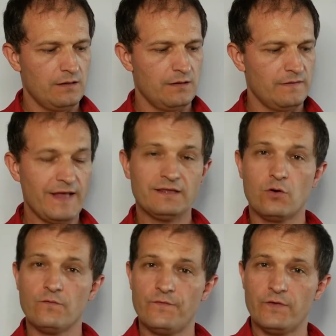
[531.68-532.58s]
that
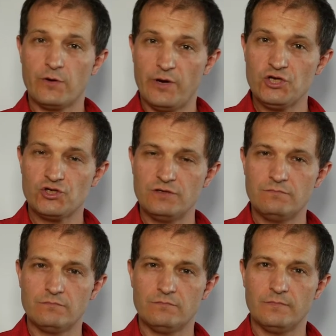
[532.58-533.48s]

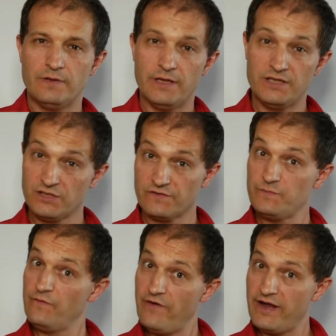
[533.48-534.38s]
configuration serves
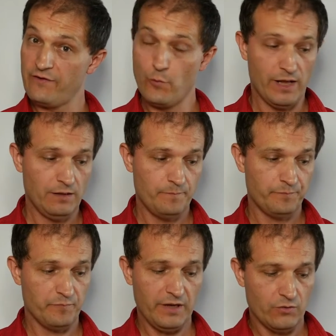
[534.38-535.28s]
me very well,
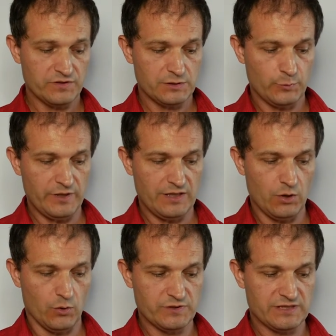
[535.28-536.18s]
because with
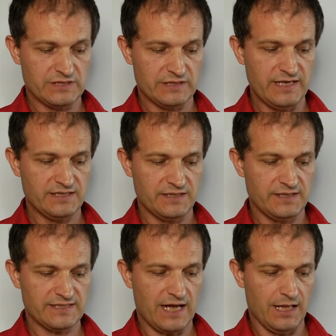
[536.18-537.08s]
those
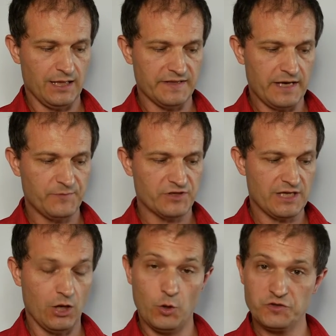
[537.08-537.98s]
XXL adapters
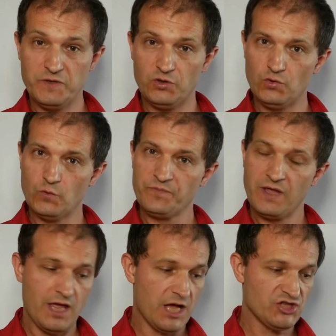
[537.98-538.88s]
allows me to
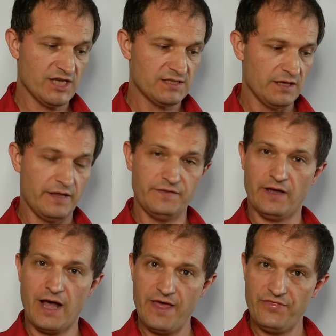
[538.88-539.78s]
adjust the
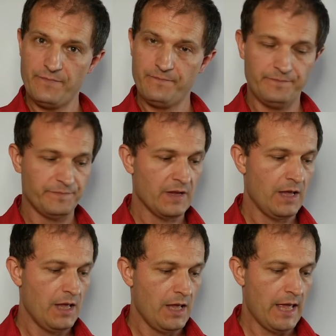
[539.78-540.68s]
height,
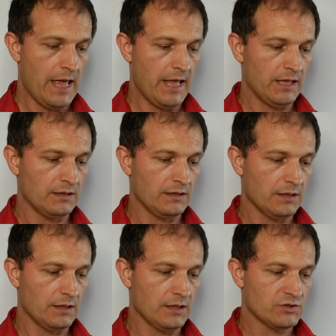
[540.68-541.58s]
and
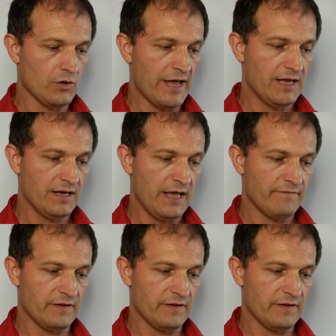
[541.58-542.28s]
so I can have a